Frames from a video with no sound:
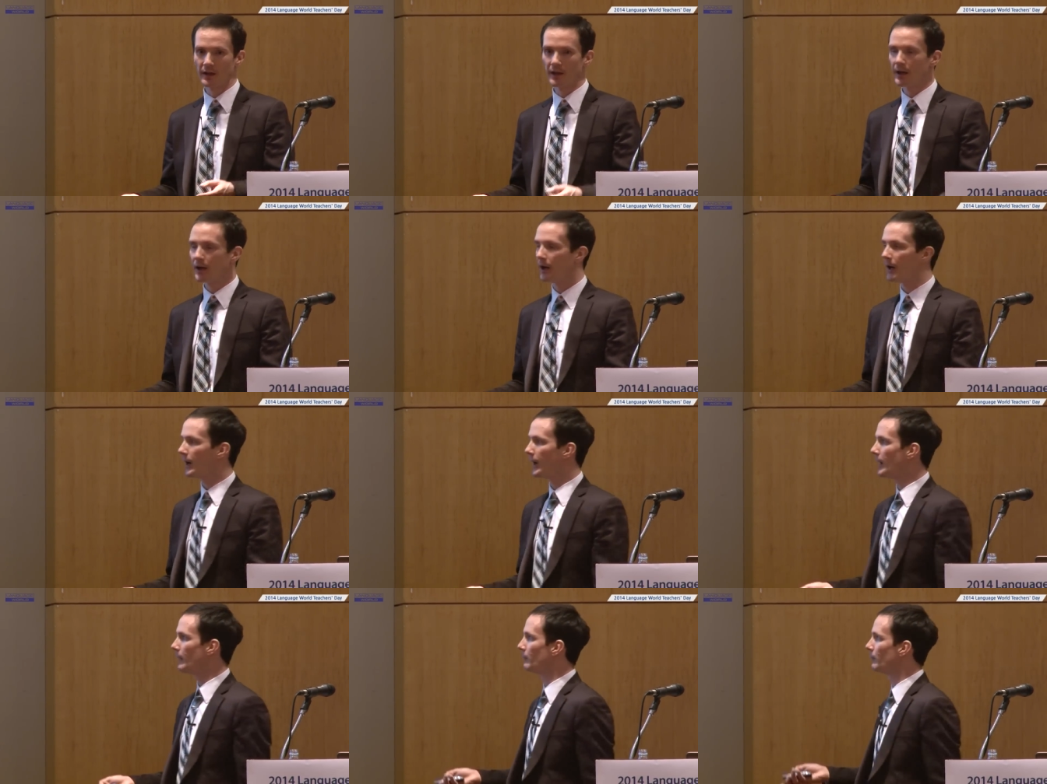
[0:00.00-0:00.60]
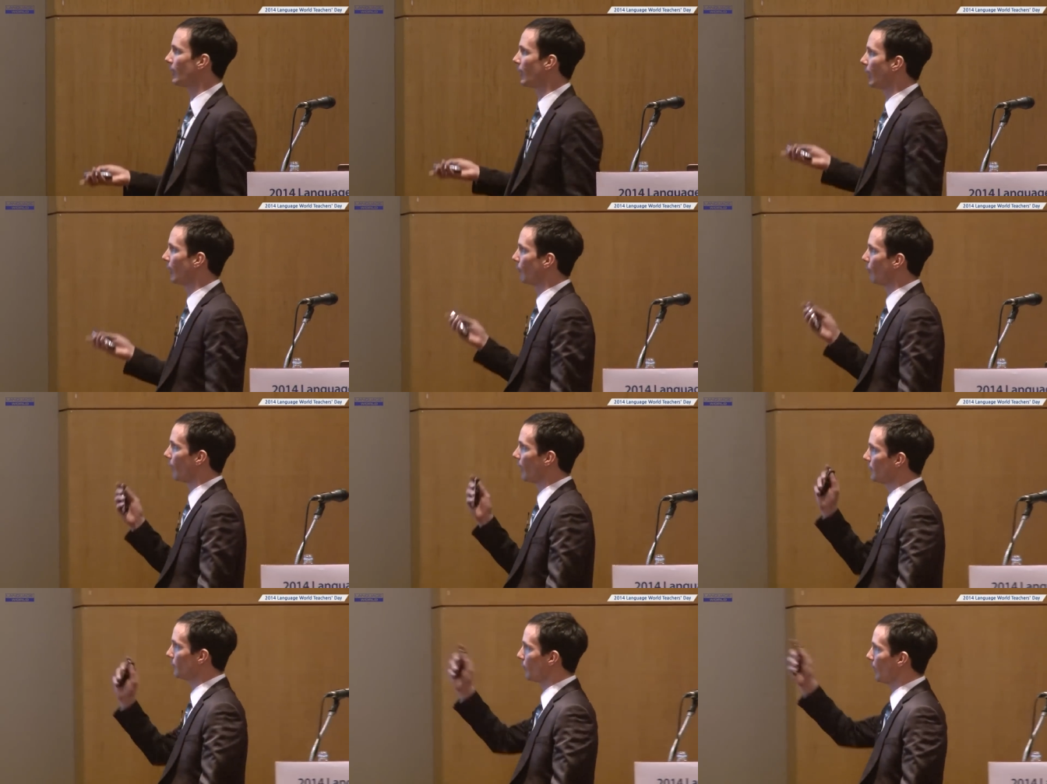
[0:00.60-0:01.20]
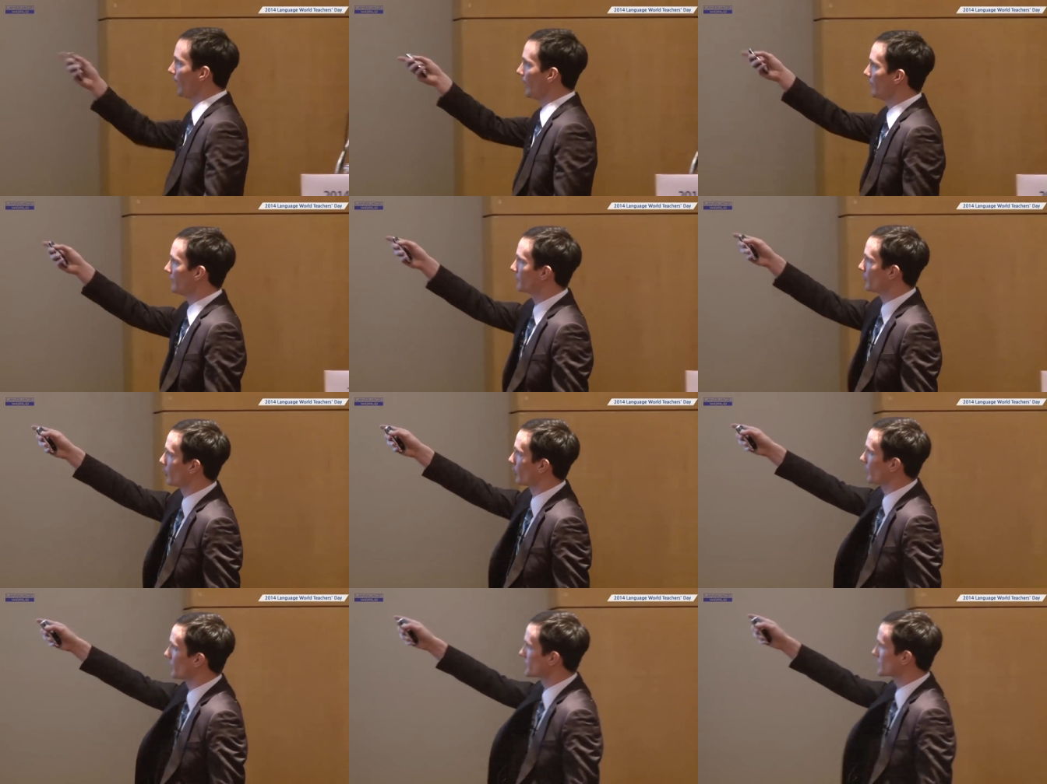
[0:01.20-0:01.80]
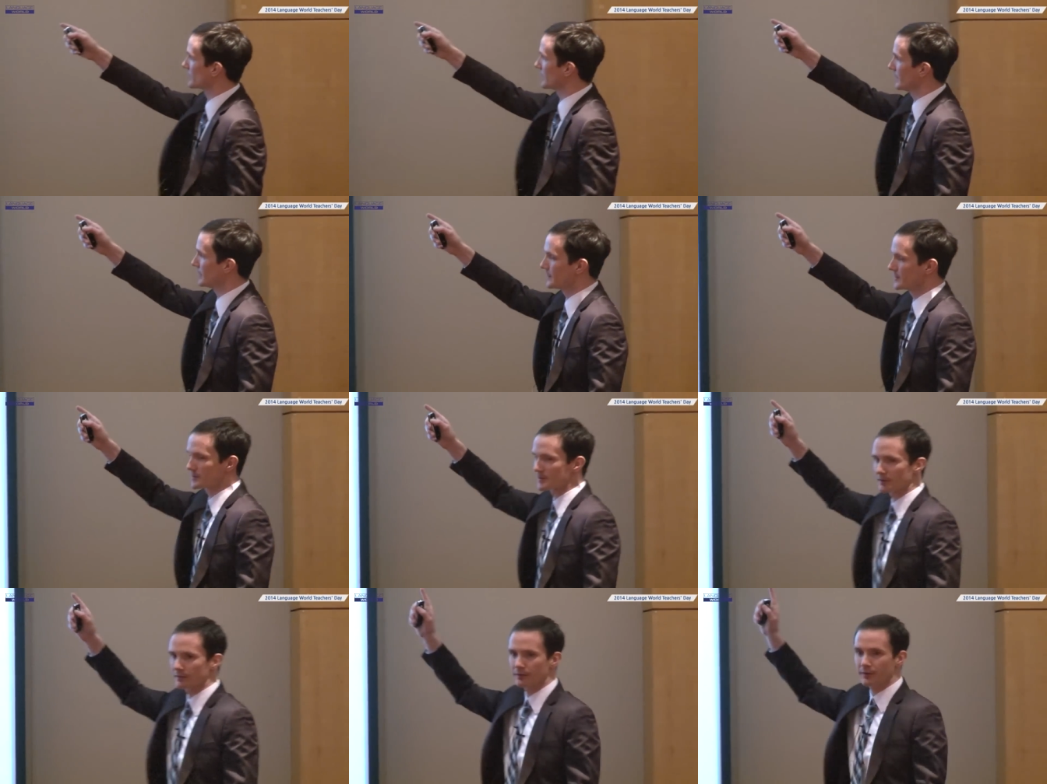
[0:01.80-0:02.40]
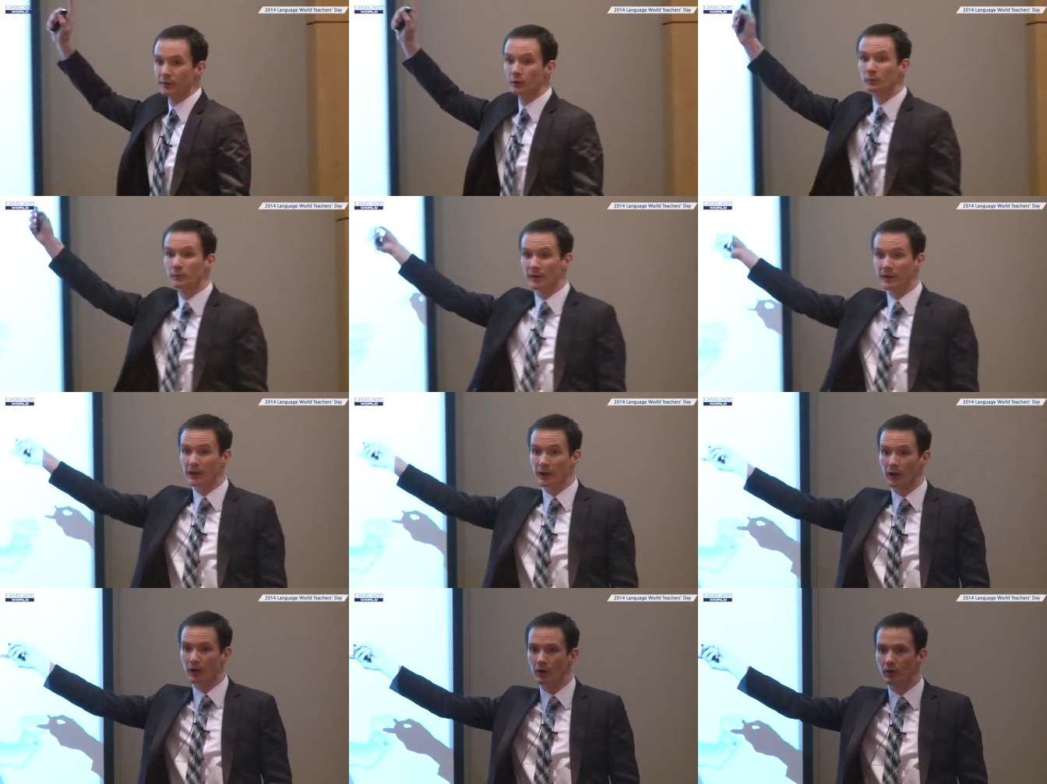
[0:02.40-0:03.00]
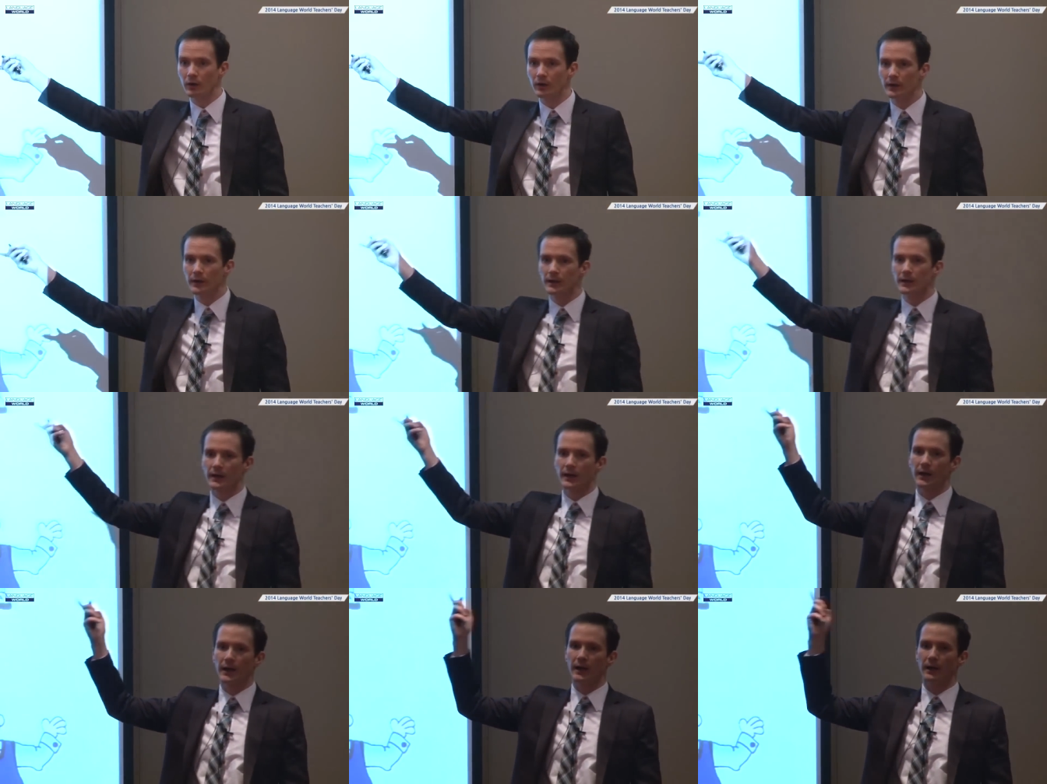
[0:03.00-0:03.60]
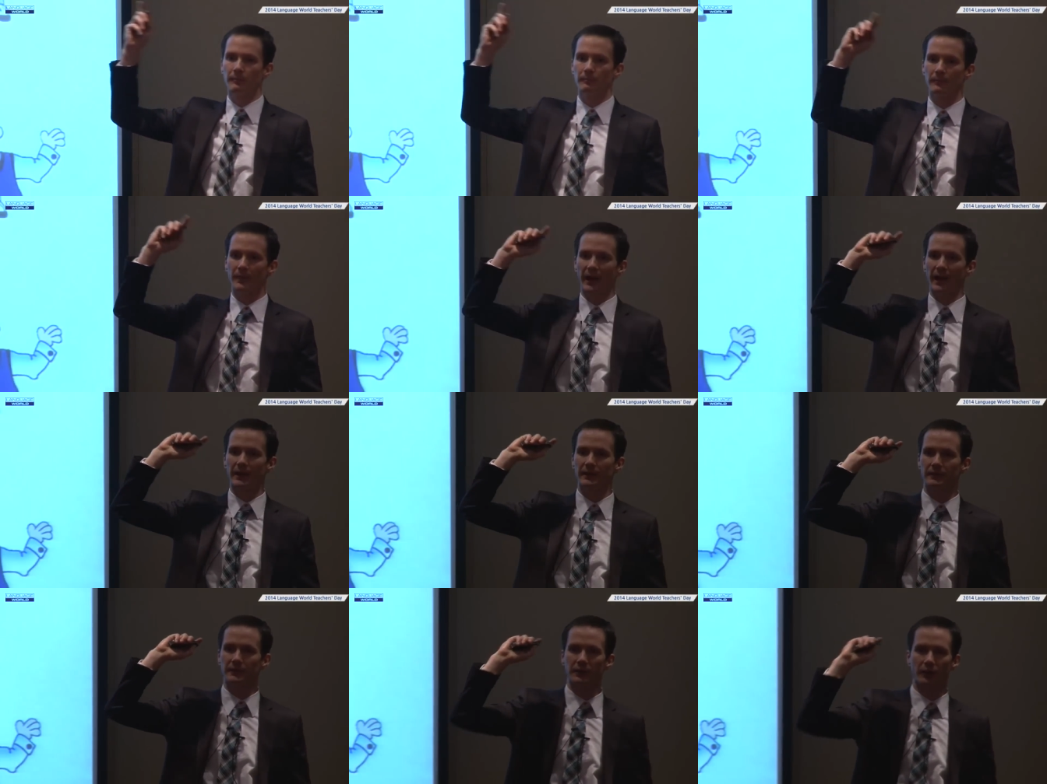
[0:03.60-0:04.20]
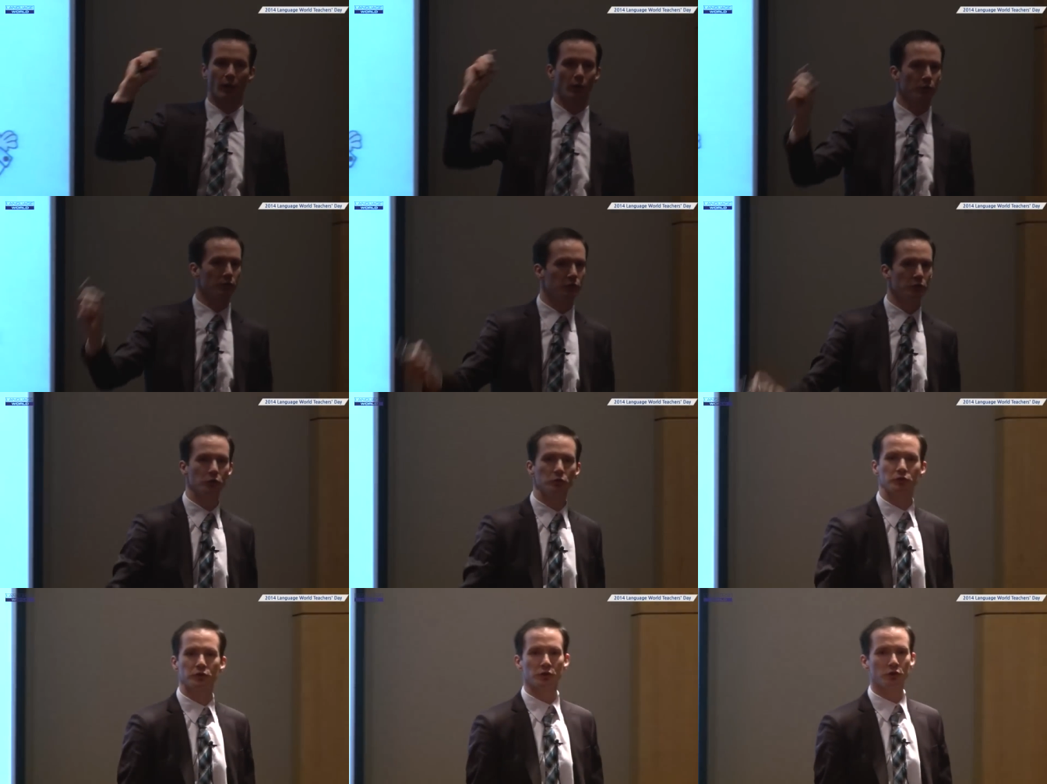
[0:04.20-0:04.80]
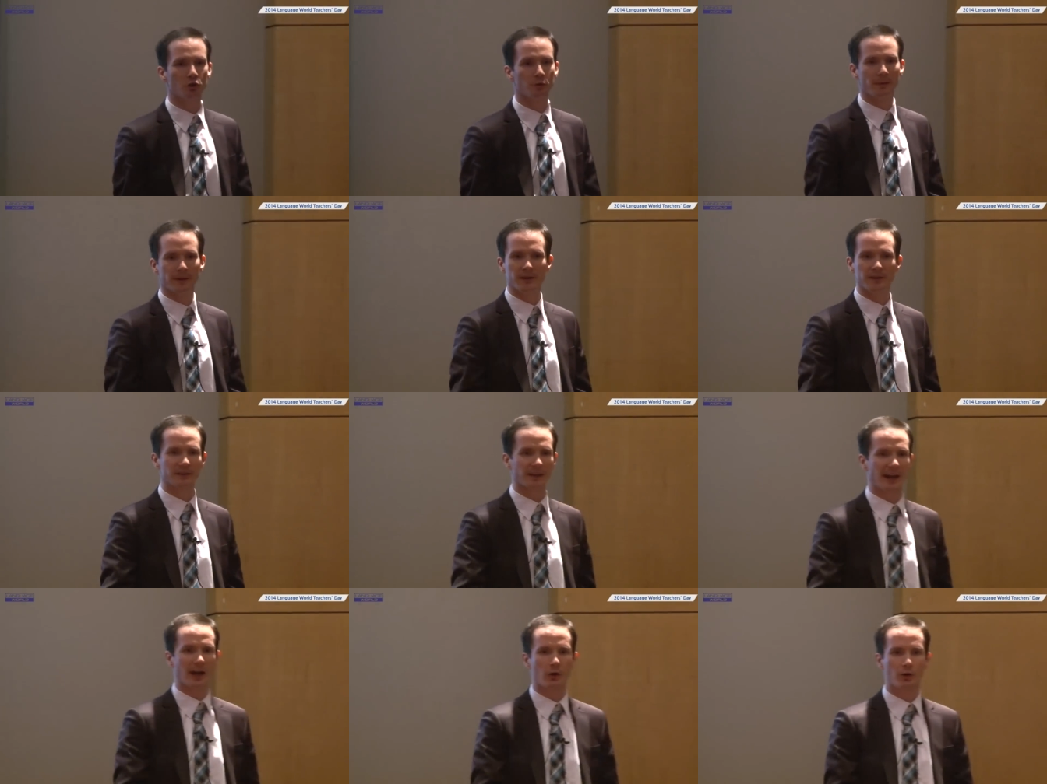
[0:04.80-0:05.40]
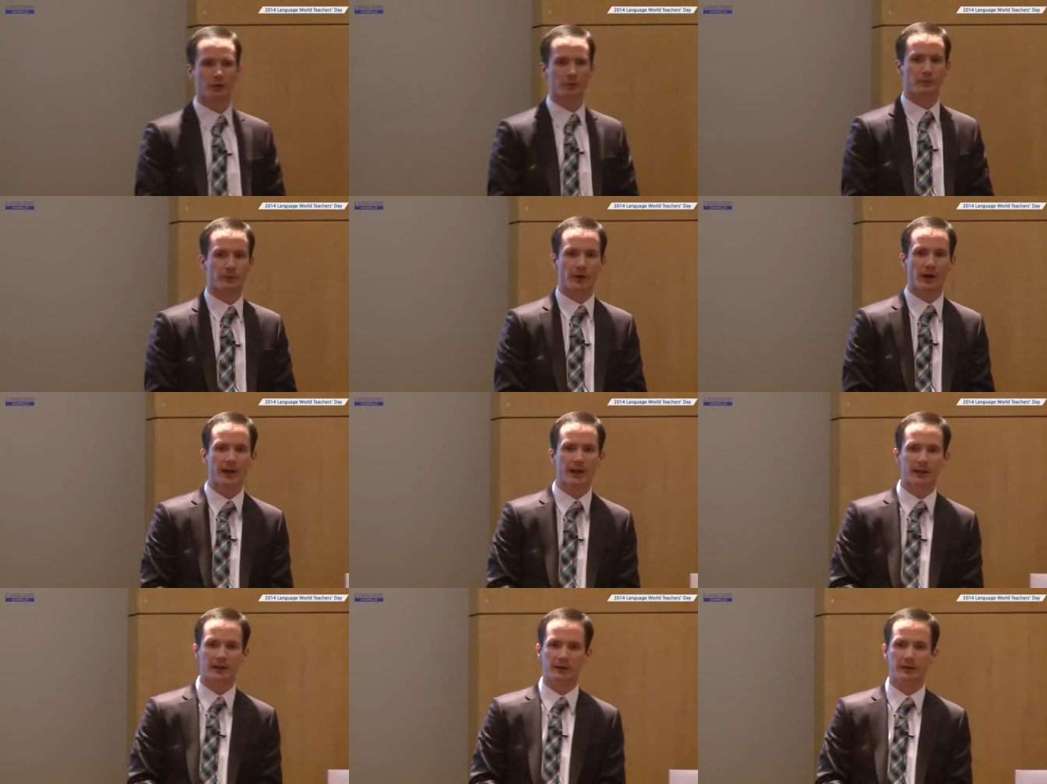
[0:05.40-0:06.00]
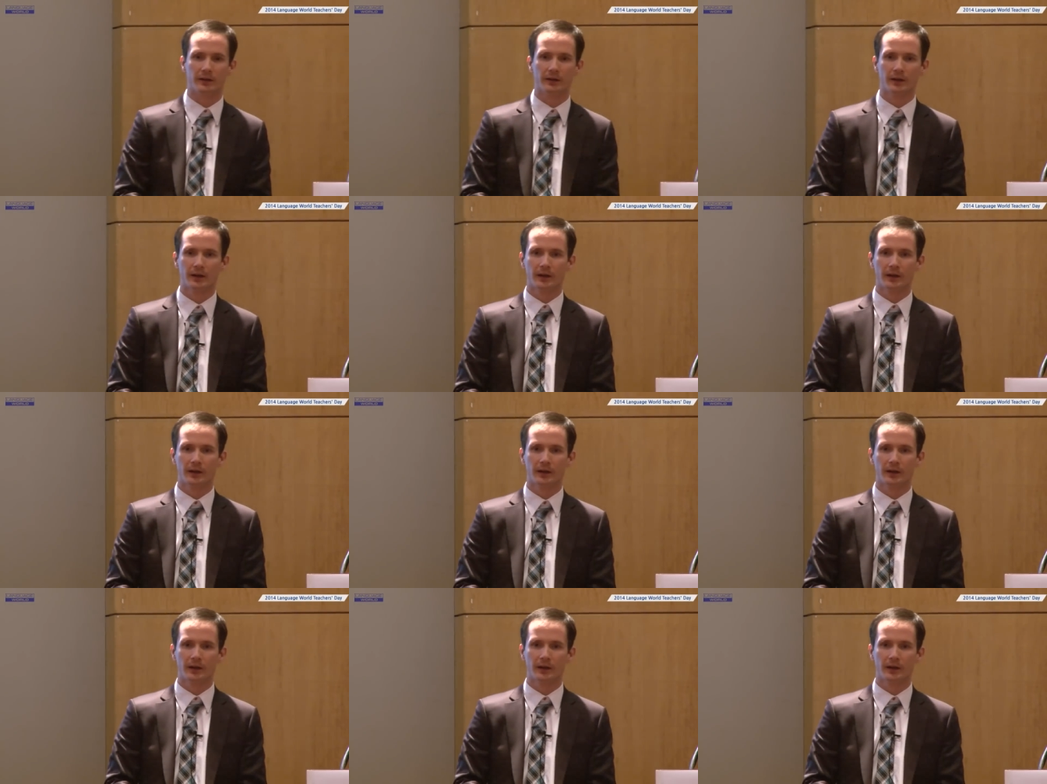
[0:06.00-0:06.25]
One way, of course, is through video. And you know, YouTube is our friend.